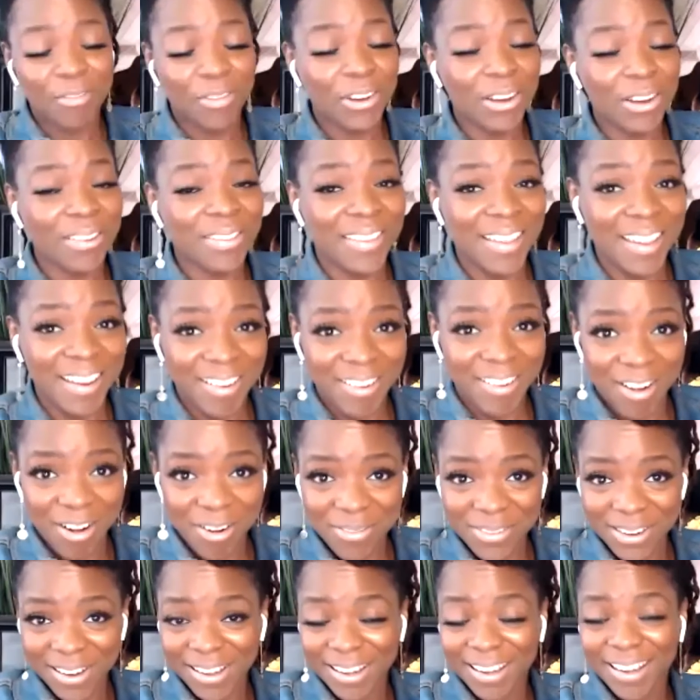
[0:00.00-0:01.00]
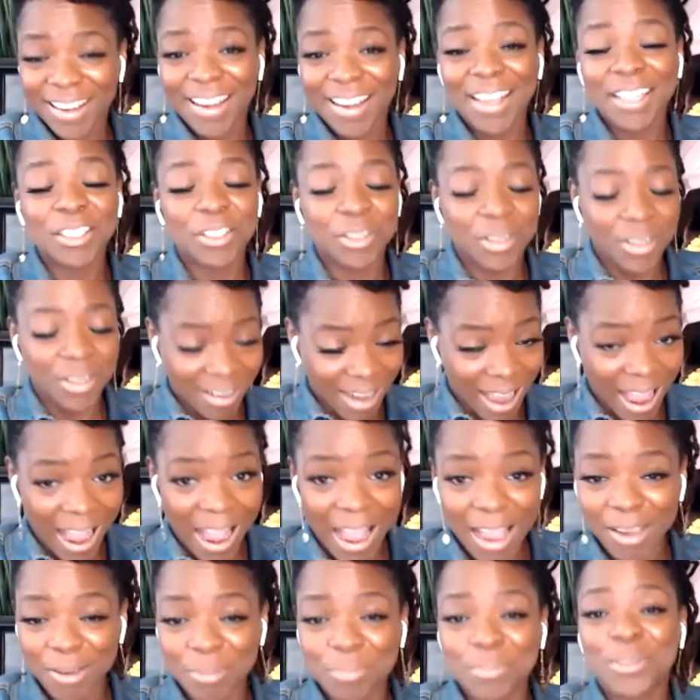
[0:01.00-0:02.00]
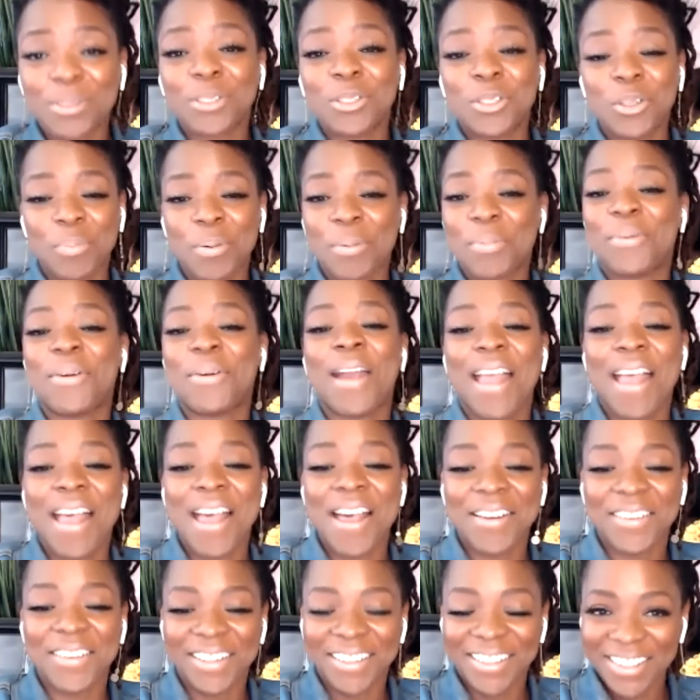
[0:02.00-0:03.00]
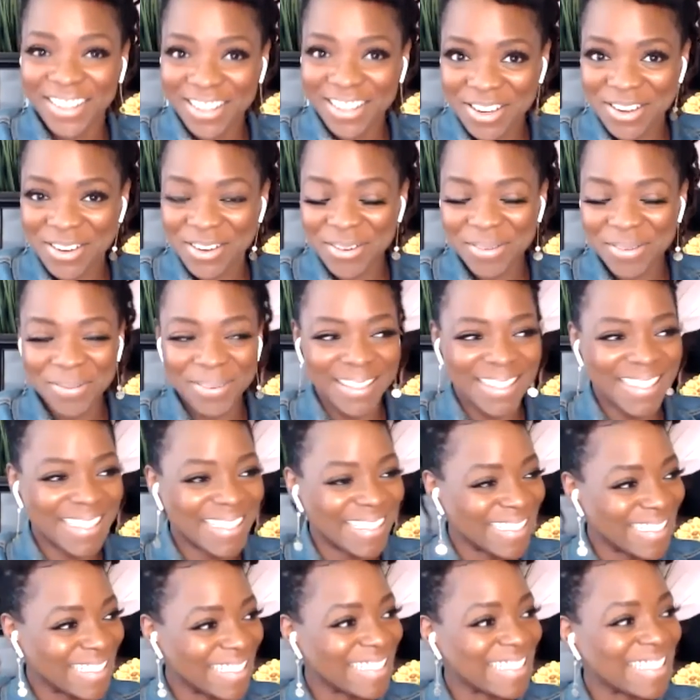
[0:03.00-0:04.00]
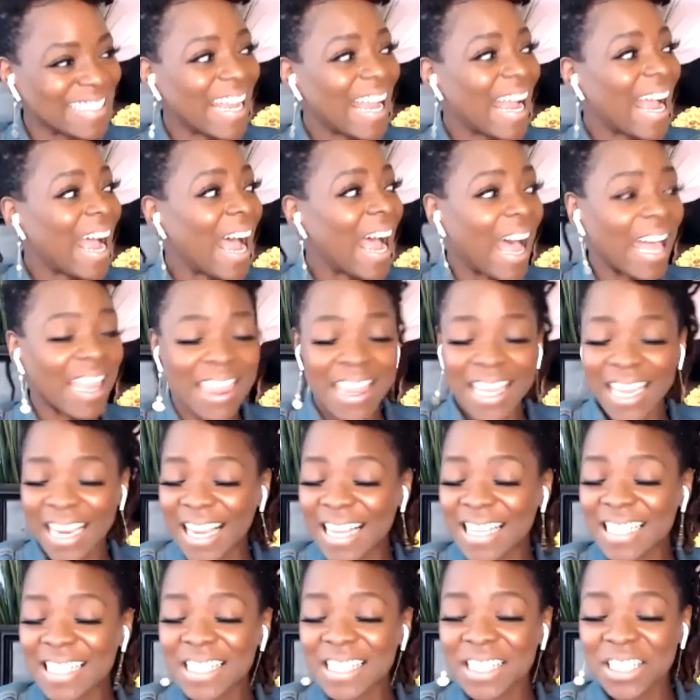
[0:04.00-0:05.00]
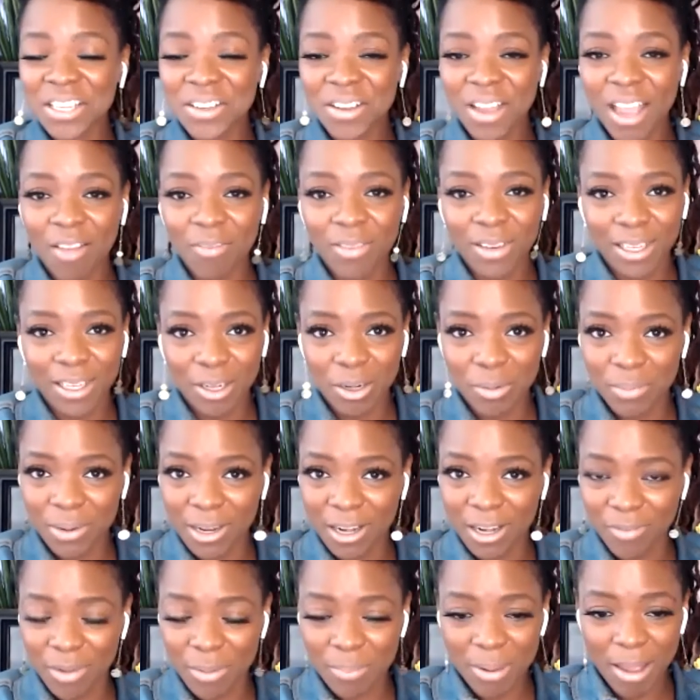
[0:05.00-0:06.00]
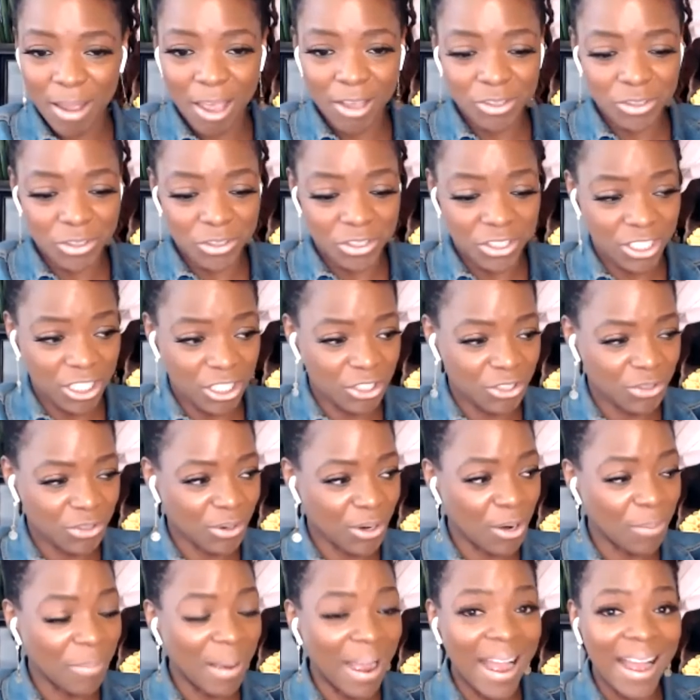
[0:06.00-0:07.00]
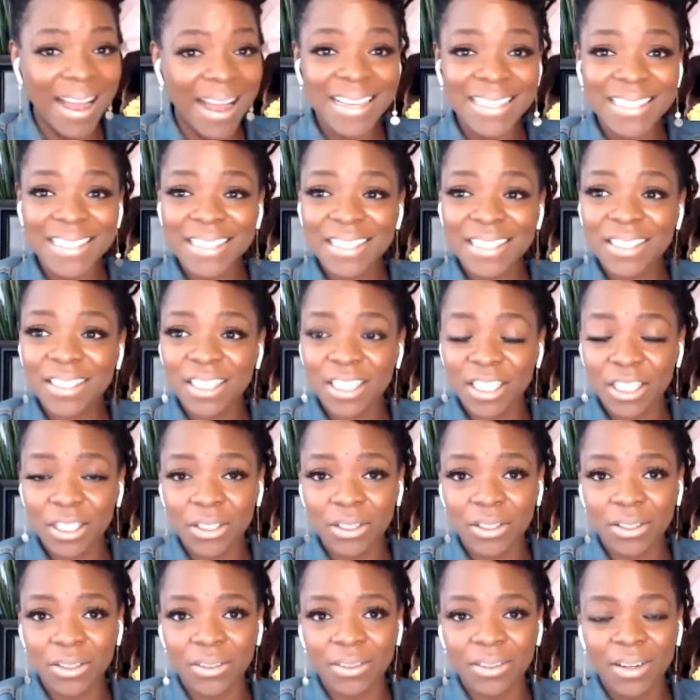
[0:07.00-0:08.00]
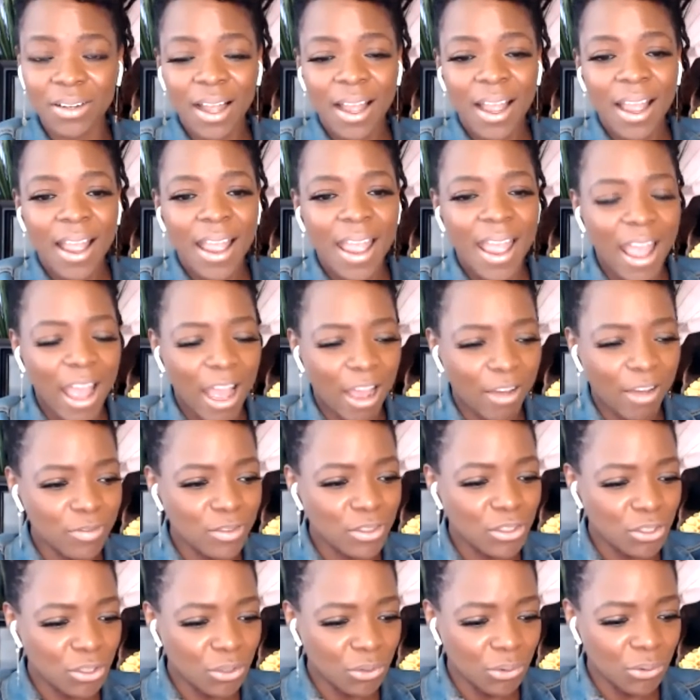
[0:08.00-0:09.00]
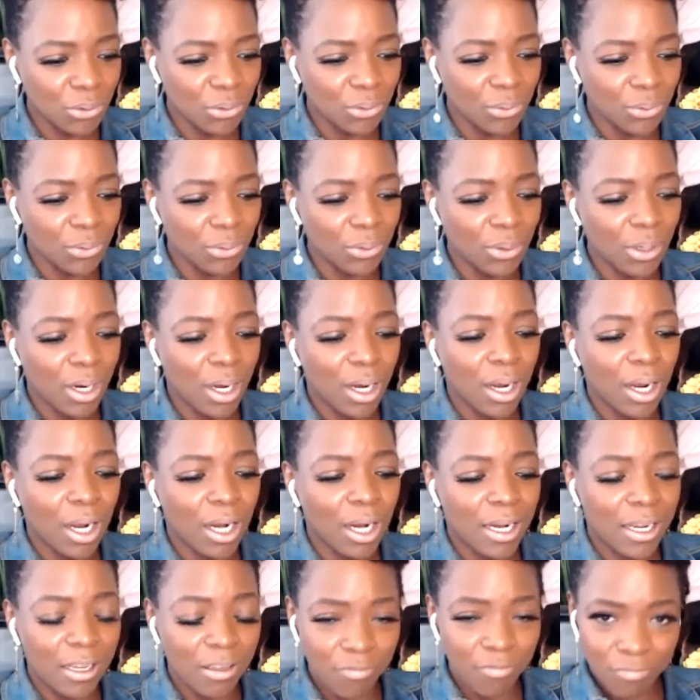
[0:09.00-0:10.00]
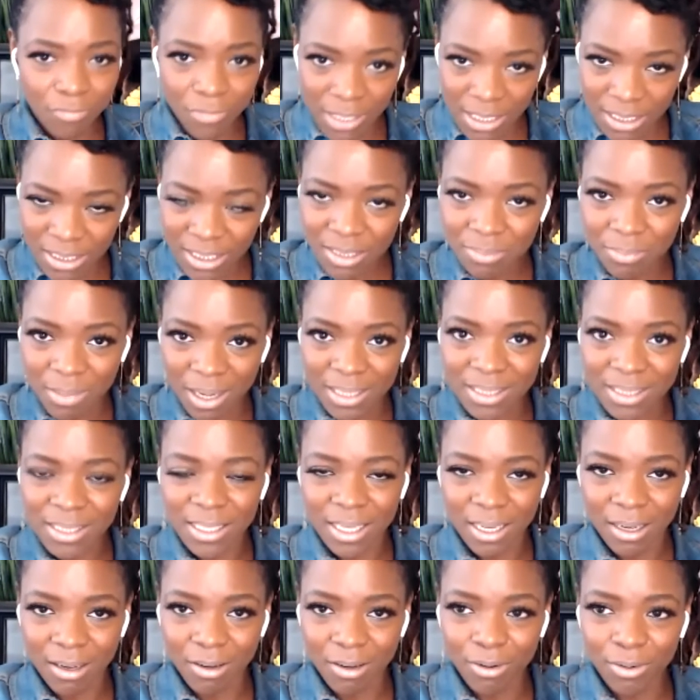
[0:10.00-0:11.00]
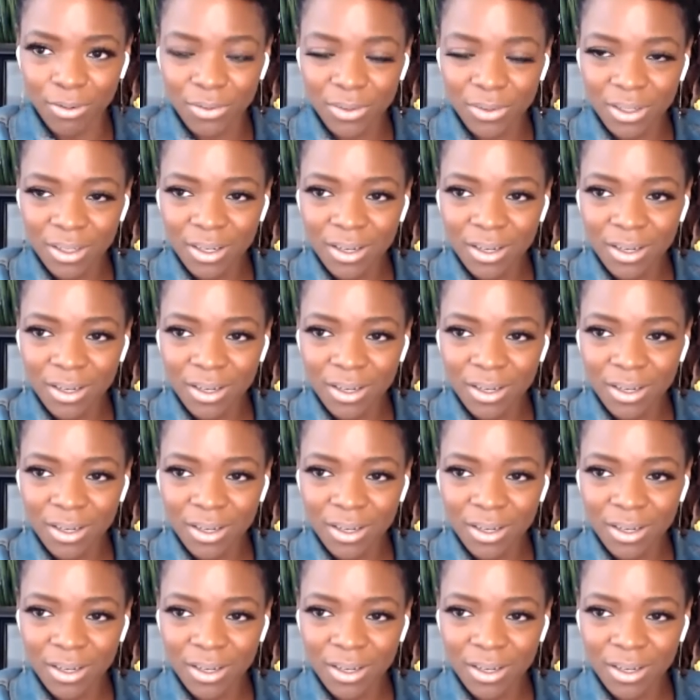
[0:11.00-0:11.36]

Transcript: if you're there already, I'm super proud of you, because I think I still have a little bit of imposter syndrome. I still have to convince myself